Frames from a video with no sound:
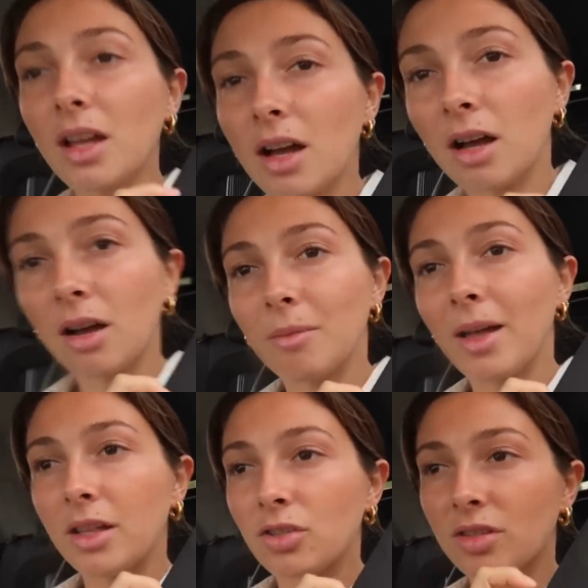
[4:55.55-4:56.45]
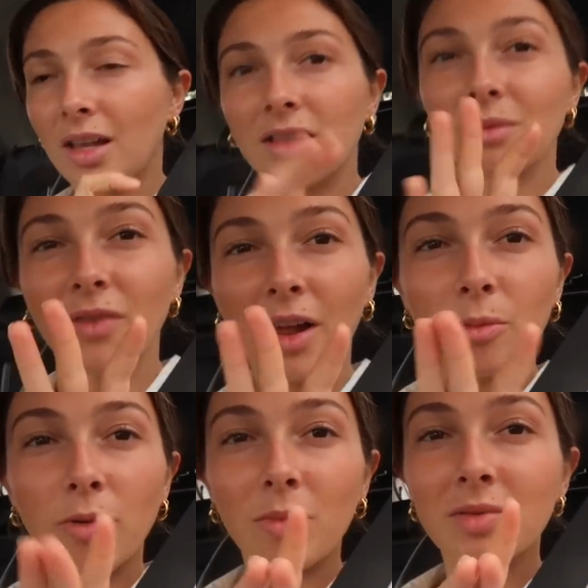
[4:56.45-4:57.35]
um, and just like some
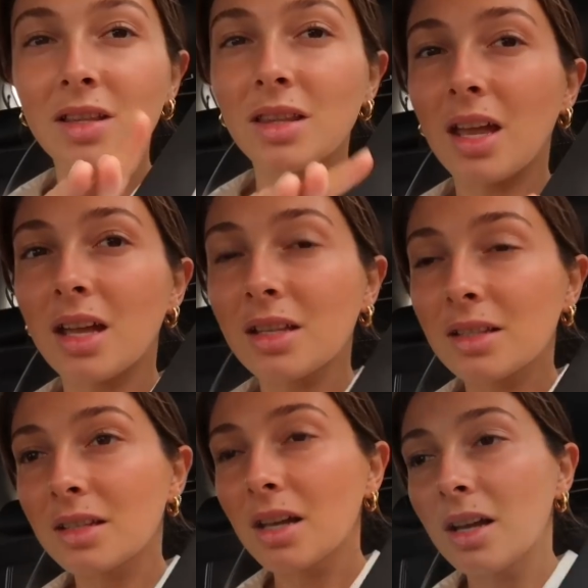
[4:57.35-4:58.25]
final props and things.